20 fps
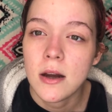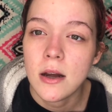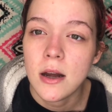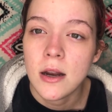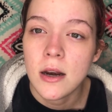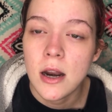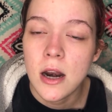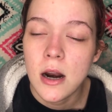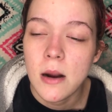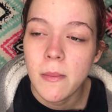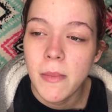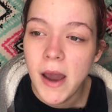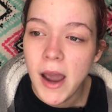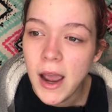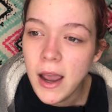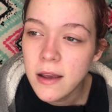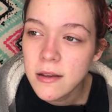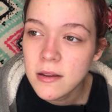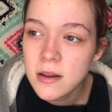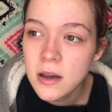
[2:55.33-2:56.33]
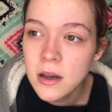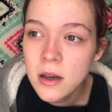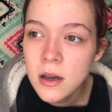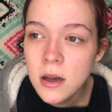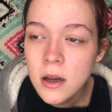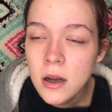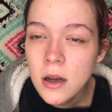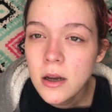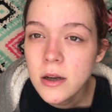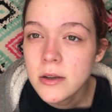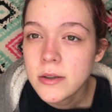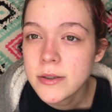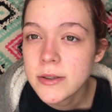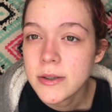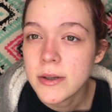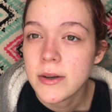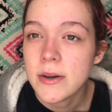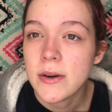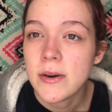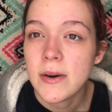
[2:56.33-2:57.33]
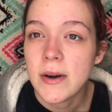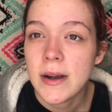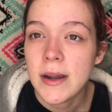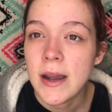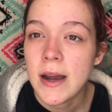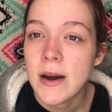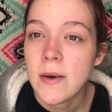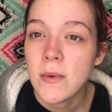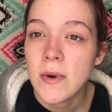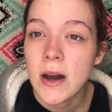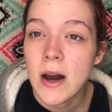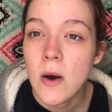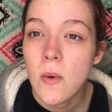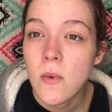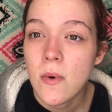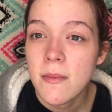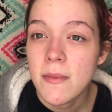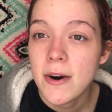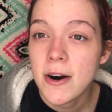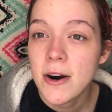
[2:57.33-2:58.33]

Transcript: I did in the past. So yeah, we got one more